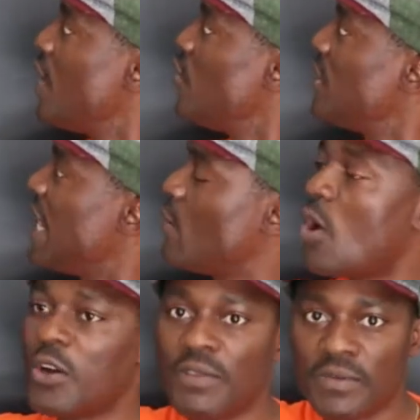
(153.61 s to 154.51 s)
you take
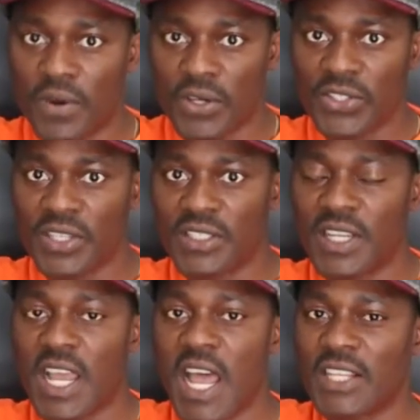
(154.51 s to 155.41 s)
one of the
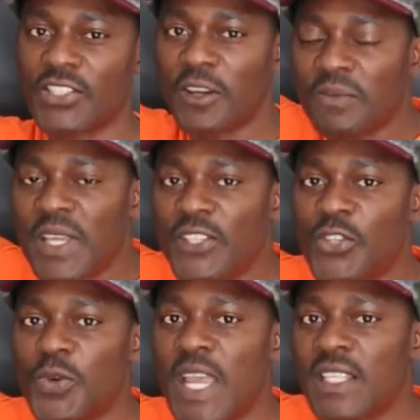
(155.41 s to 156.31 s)
functions as something
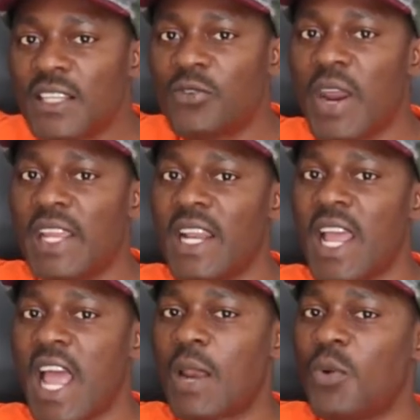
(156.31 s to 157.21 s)
to integrate
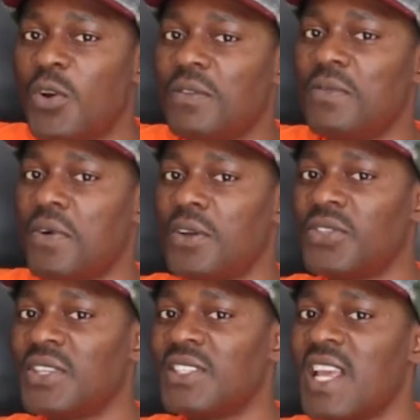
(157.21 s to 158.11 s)
and one of the
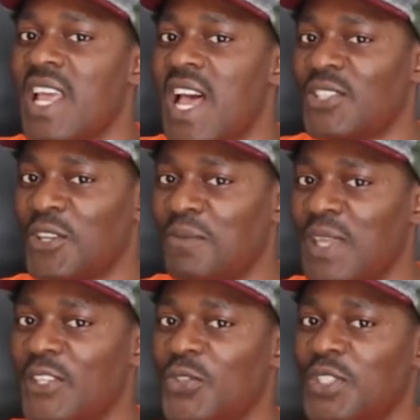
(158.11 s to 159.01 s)
functions as
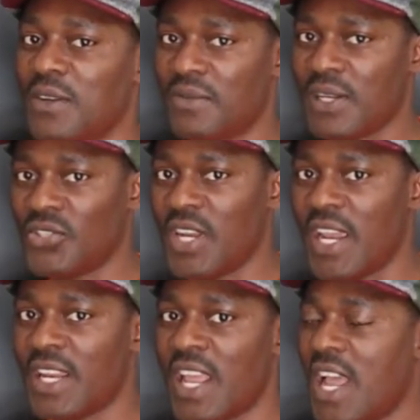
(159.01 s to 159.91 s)
something to differentiate.